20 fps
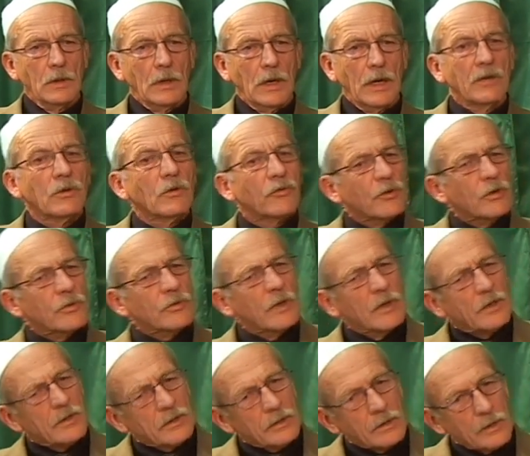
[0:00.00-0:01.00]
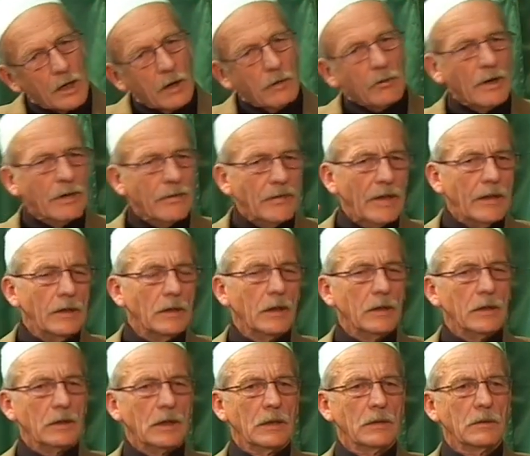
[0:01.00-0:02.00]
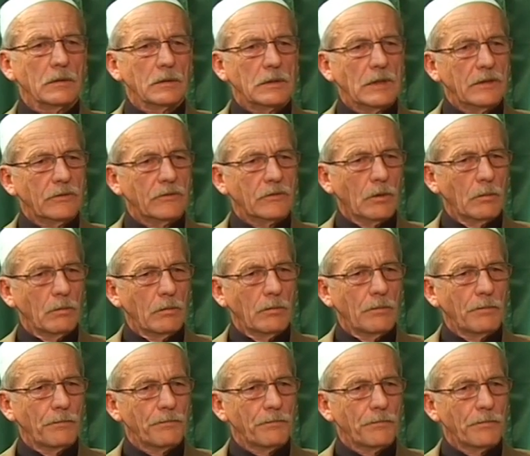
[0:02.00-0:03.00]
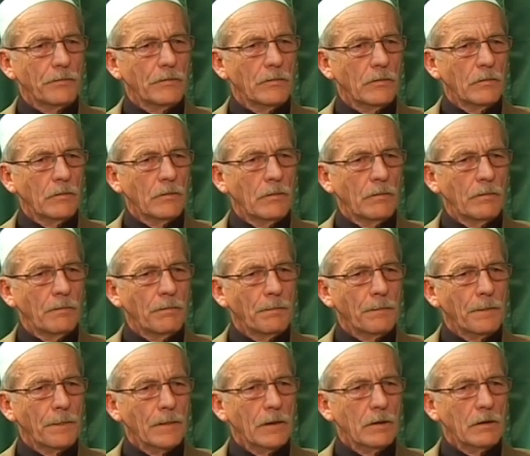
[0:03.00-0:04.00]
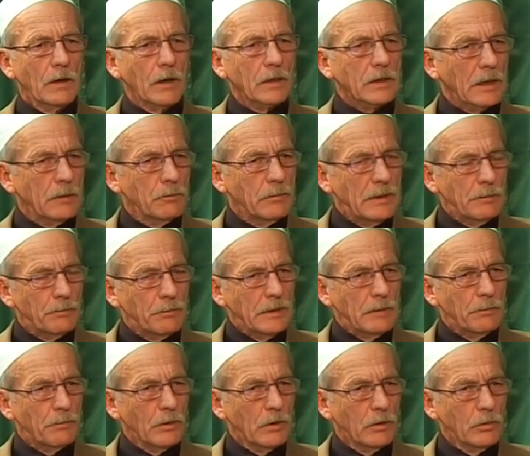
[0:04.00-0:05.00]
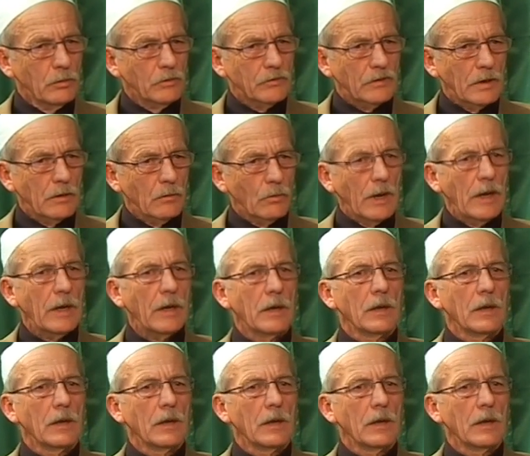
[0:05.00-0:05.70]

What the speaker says: And of course, now and then I can get I can meet people who say, well.